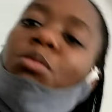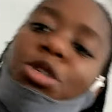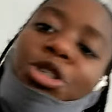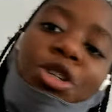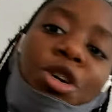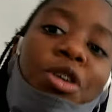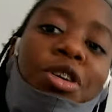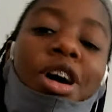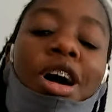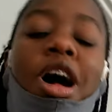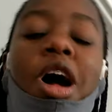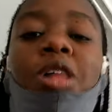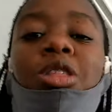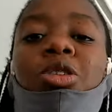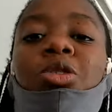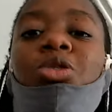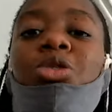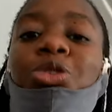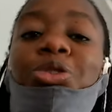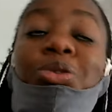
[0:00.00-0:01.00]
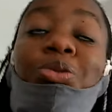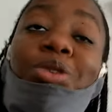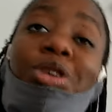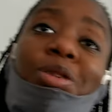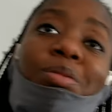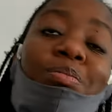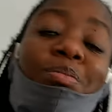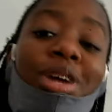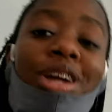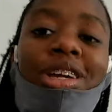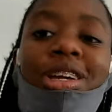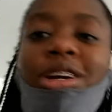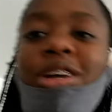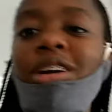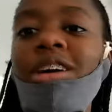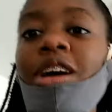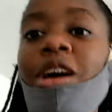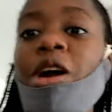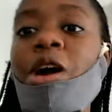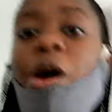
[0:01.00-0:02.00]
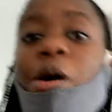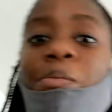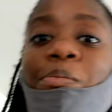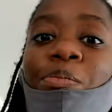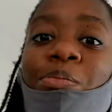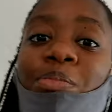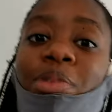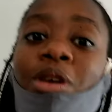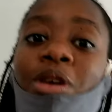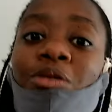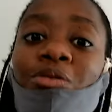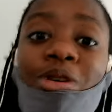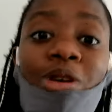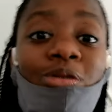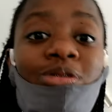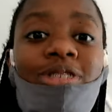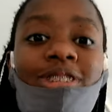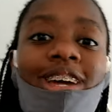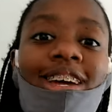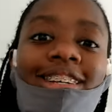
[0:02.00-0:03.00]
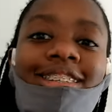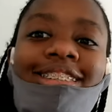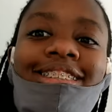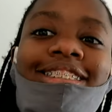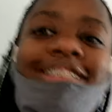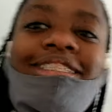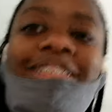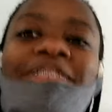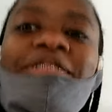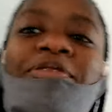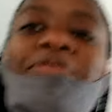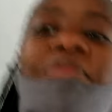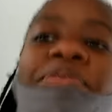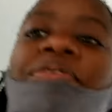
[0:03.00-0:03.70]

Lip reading: Let me show y'all a little noodle making process.